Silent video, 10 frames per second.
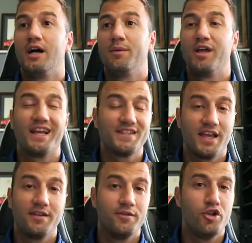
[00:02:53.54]
Um, like I
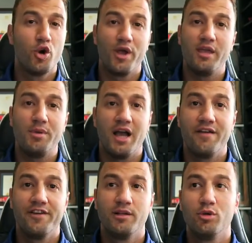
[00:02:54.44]
said, no API
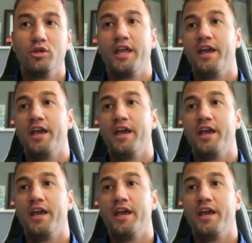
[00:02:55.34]
available,